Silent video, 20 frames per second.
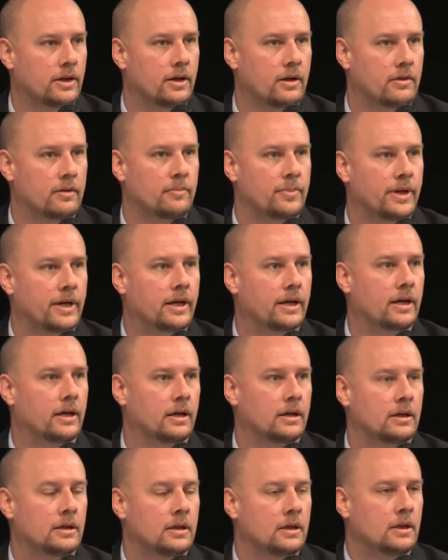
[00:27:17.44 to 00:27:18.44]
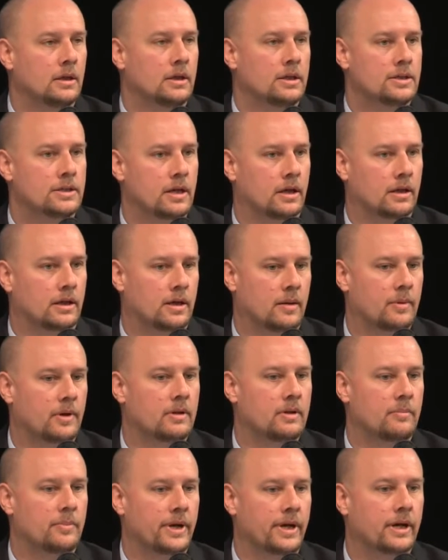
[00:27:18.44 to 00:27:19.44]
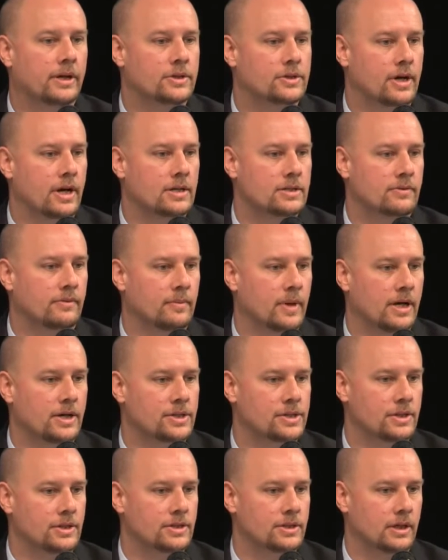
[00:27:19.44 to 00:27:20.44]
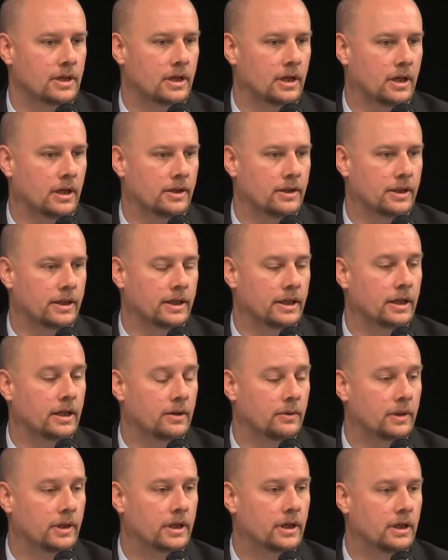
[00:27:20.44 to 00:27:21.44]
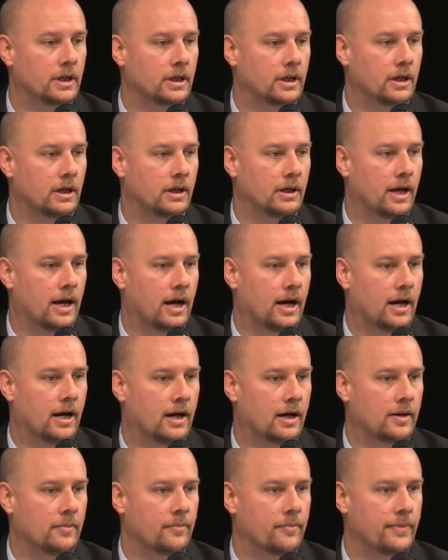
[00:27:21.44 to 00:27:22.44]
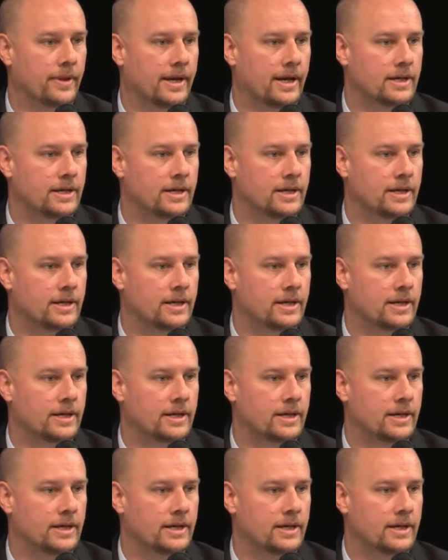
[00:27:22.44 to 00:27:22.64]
a couple of the bigger transformations that are going to occur